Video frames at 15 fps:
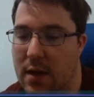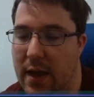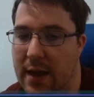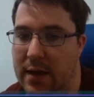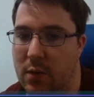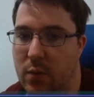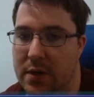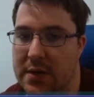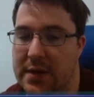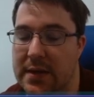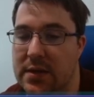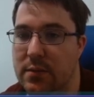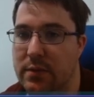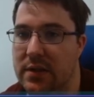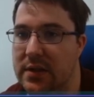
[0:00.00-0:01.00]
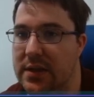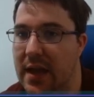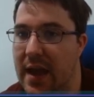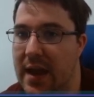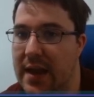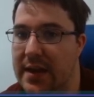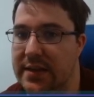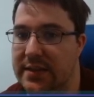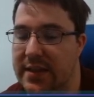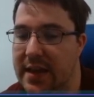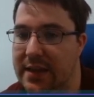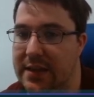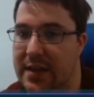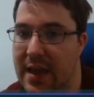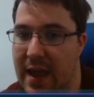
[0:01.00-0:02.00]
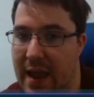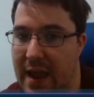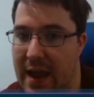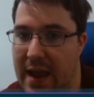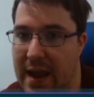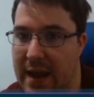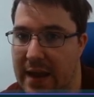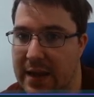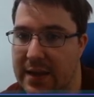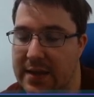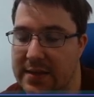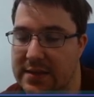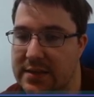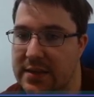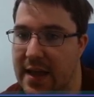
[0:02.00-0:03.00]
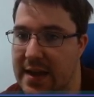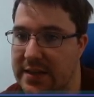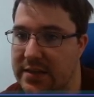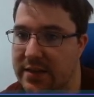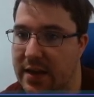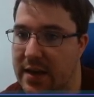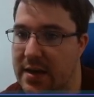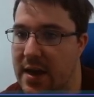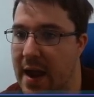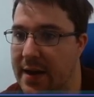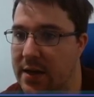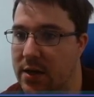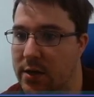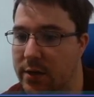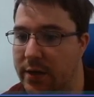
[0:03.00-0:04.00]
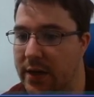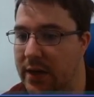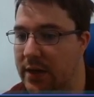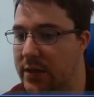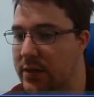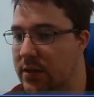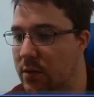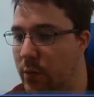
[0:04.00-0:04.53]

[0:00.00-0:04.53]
And it would need to be the case that K is less than 90 degrees,